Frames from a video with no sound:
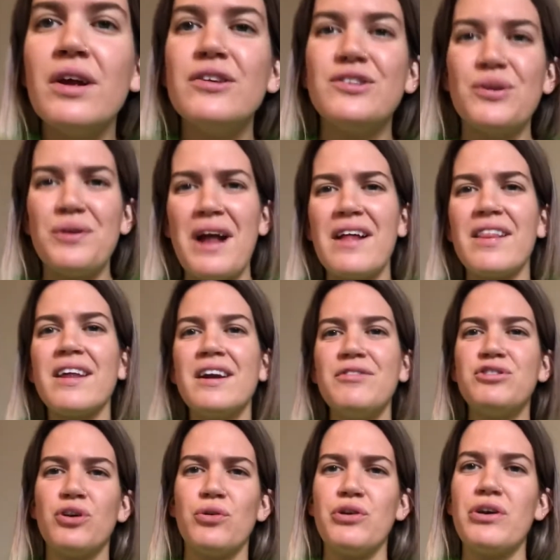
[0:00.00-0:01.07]
So now that I've
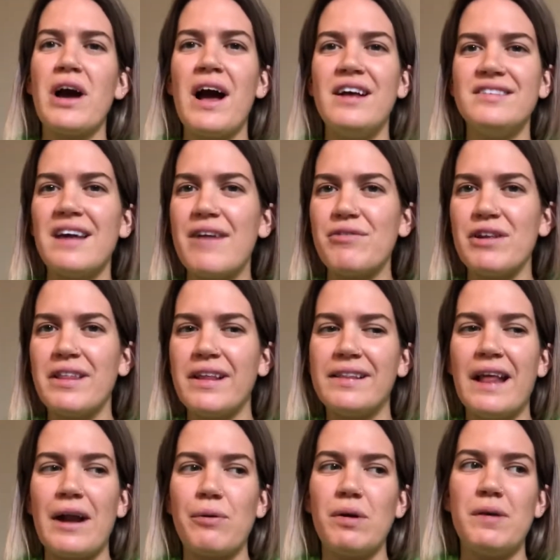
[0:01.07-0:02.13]
showed you guys everything
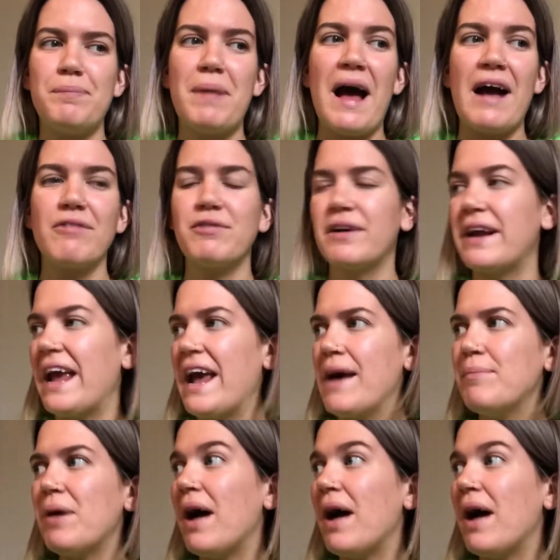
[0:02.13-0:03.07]
that I would pack for camp,